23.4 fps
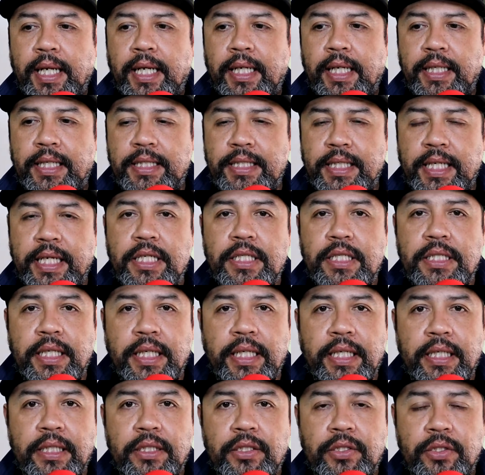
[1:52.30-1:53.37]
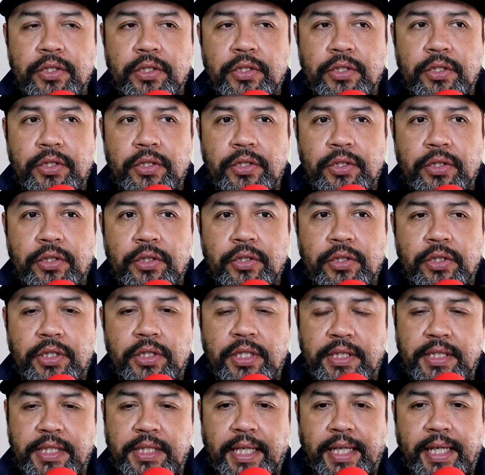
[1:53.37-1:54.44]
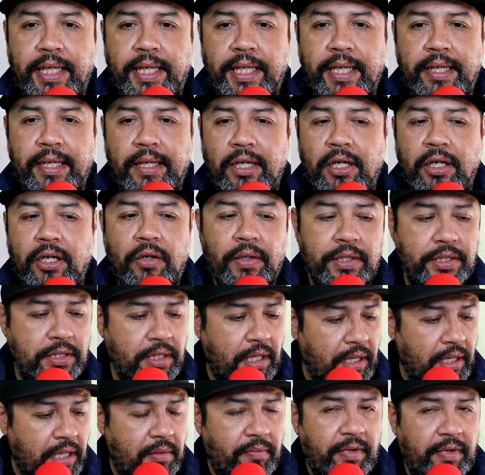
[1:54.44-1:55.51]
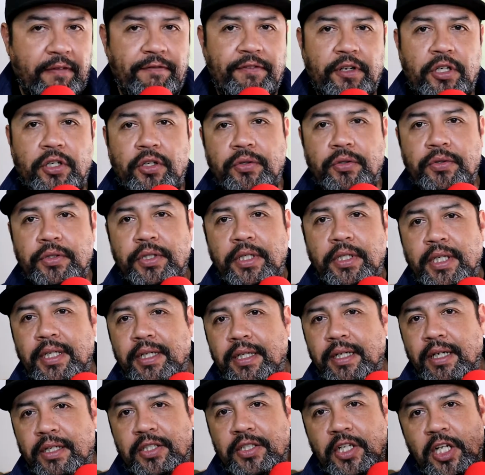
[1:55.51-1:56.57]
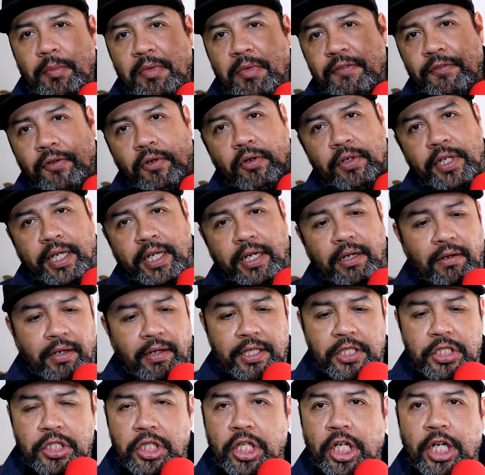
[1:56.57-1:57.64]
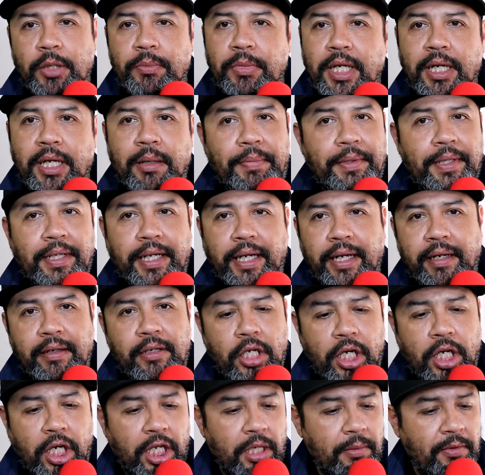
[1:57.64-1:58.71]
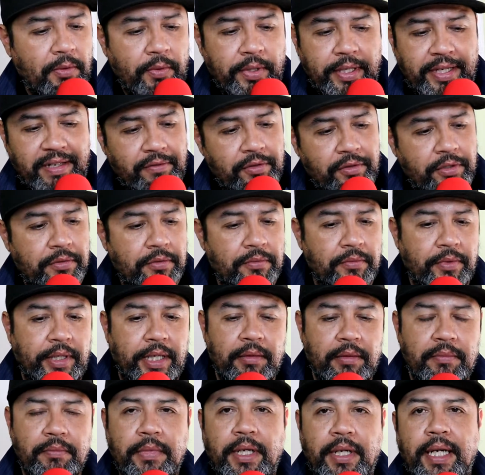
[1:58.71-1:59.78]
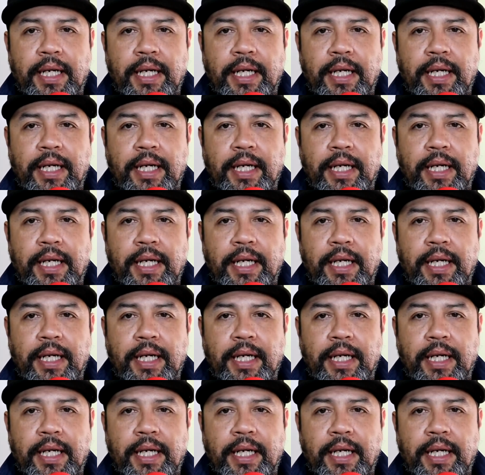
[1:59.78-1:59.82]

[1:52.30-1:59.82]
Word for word: And it's easy to say, oh, it's all in my phone. It's all on my phone here. I just look them up and I call them or whatever, right?